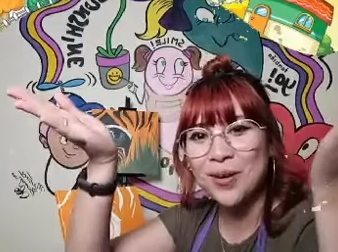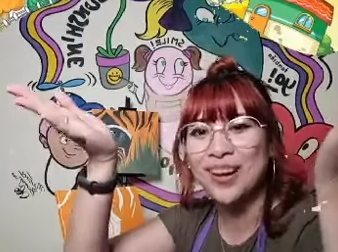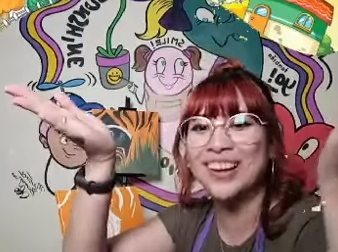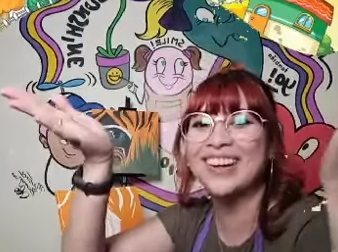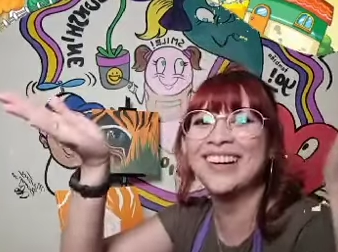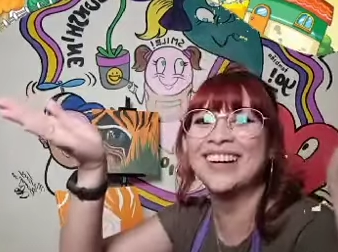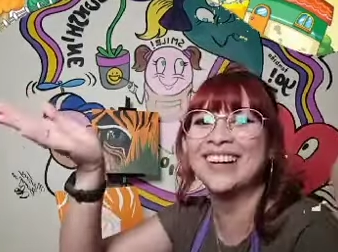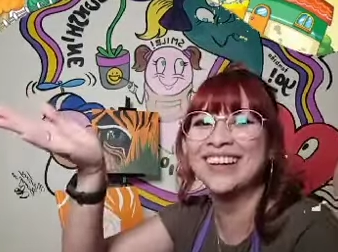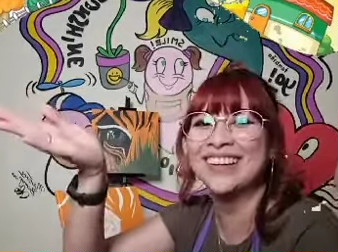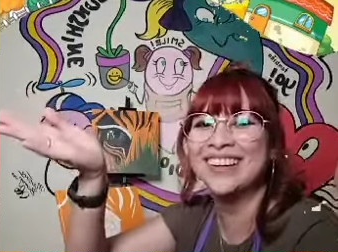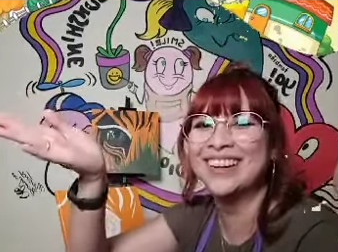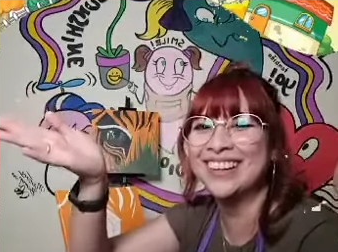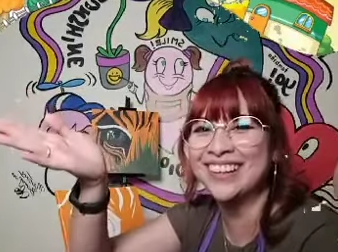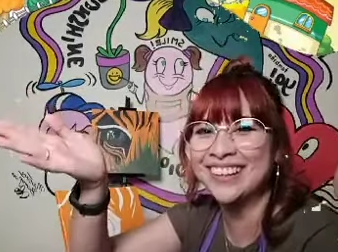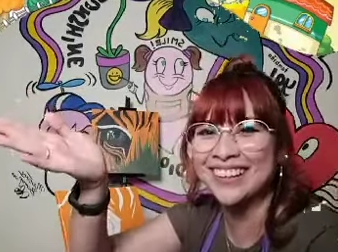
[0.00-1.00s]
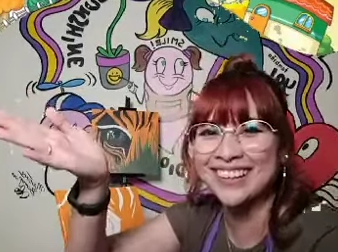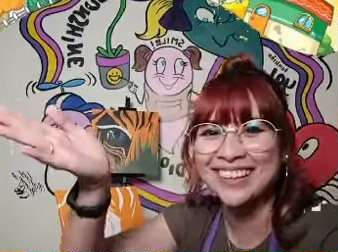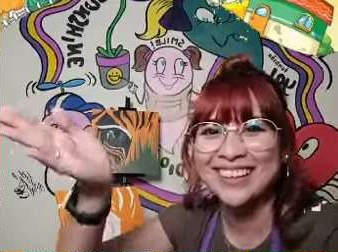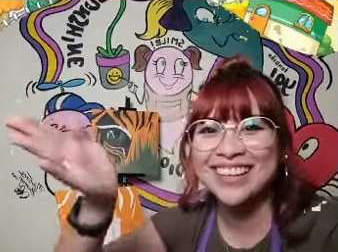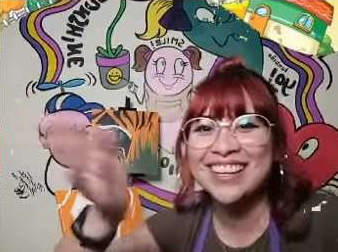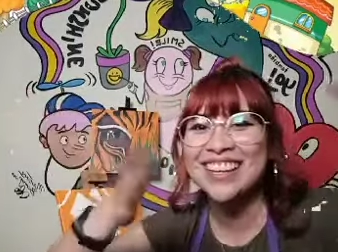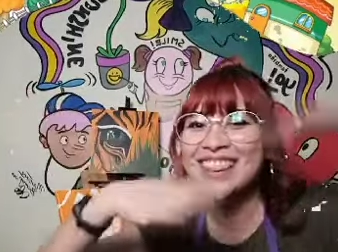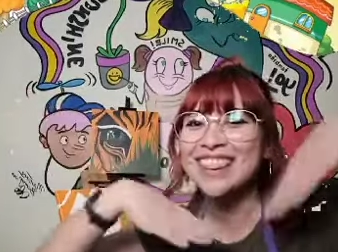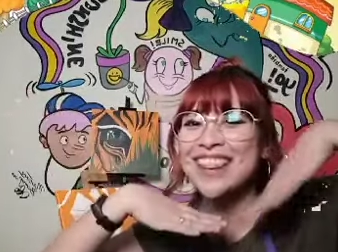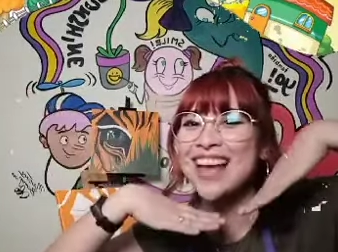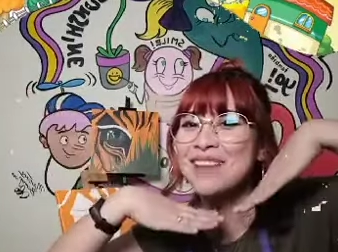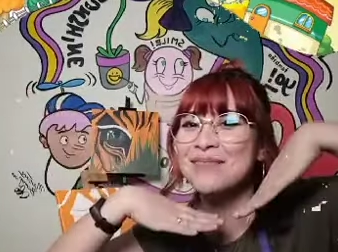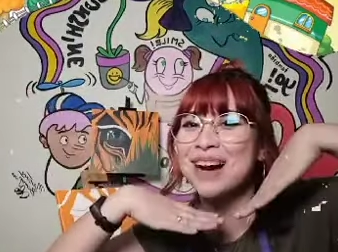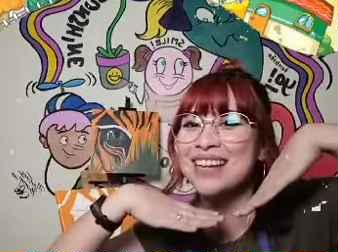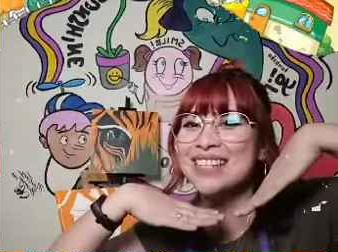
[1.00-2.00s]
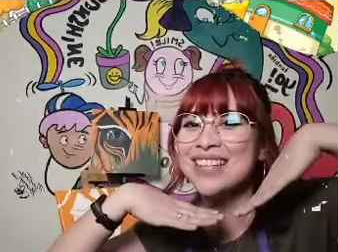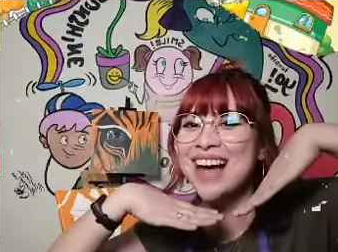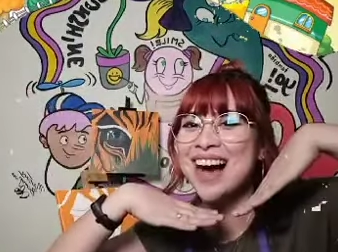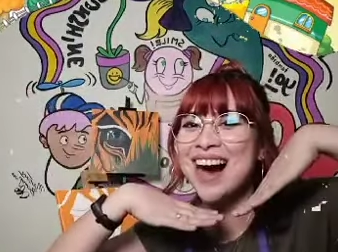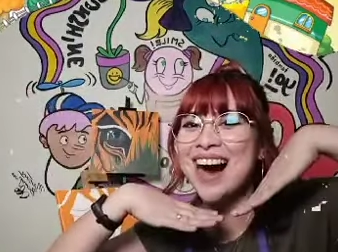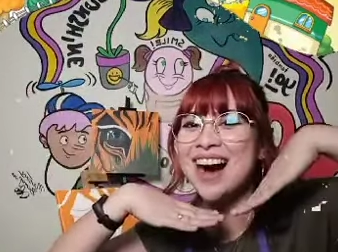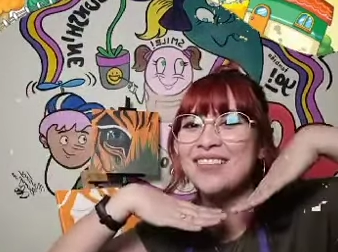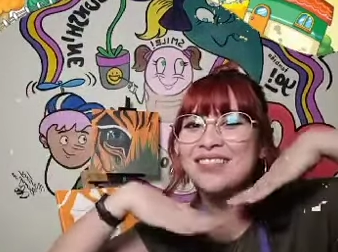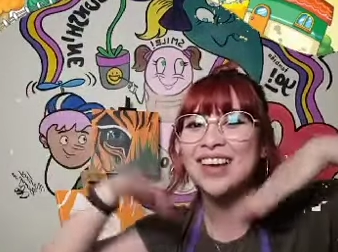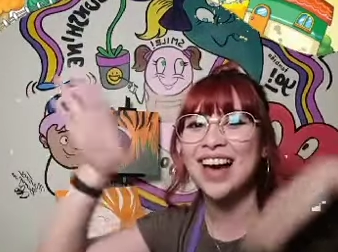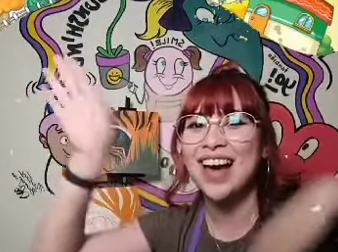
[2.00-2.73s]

Like myself.